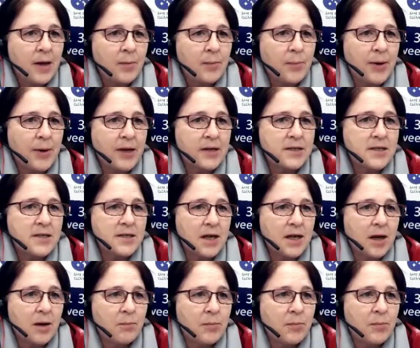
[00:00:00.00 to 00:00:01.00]
But
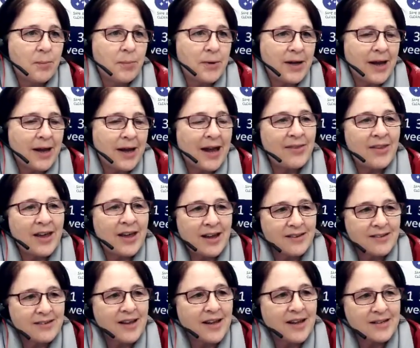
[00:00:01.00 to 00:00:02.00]
yeah,
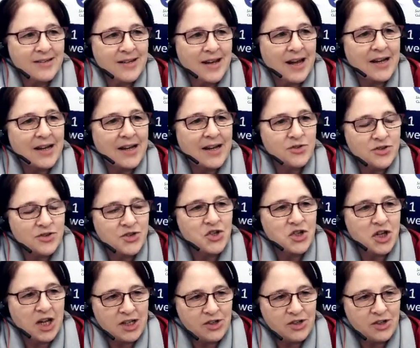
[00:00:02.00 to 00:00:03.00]
that has
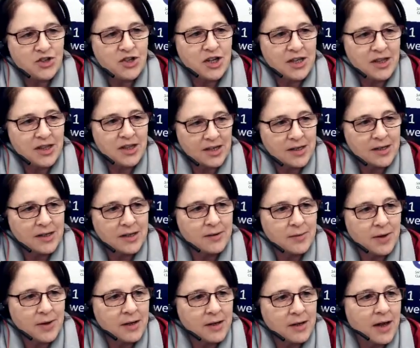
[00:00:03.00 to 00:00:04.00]
changed, I think.
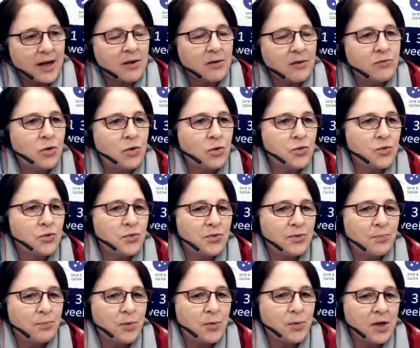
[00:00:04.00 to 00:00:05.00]
And of course, with
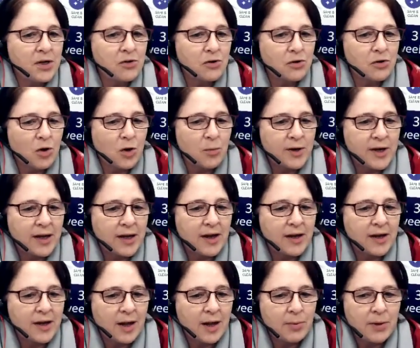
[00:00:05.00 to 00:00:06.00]
booking.com
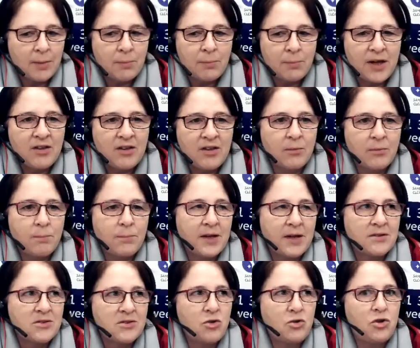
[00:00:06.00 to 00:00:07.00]
and Airbnb so being
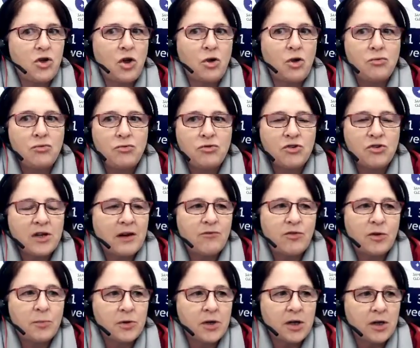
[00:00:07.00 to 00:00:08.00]
so huge and
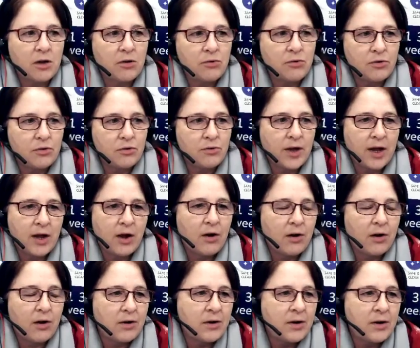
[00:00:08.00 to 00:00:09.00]
everybody knows who they
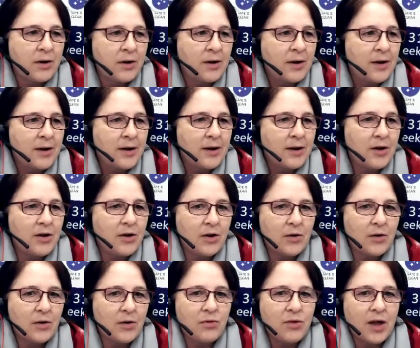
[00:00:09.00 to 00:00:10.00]
are, you
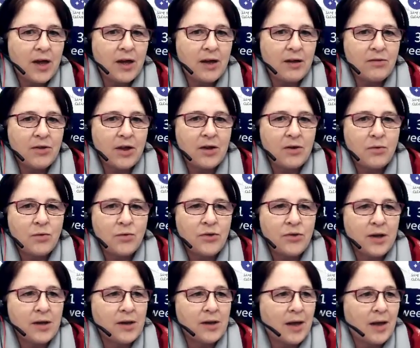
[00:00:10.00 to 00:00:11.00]
know, they all
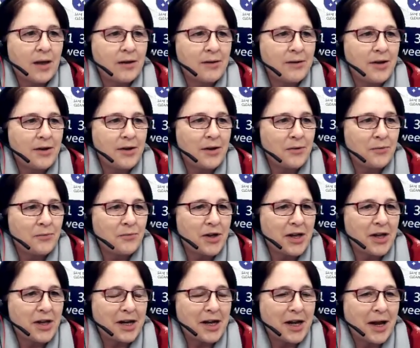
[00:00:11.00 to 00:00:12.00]
think they're
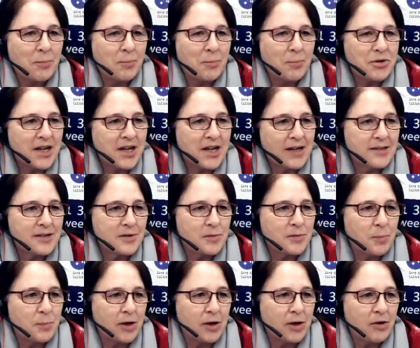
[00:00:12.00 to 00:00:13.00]
going to get protected
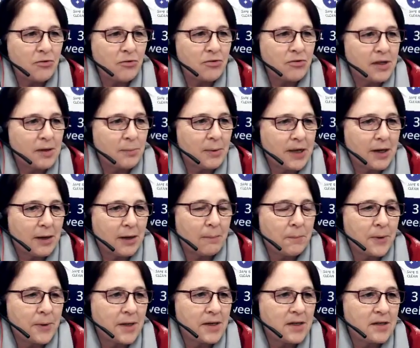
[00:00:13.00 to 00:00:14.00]
by using the big
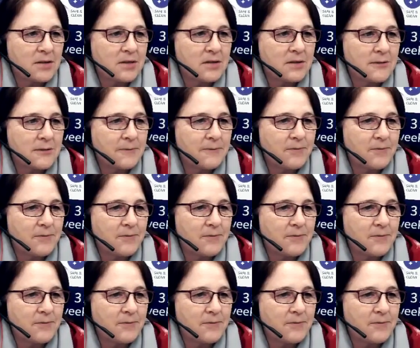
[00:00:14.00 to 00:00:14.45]
companies'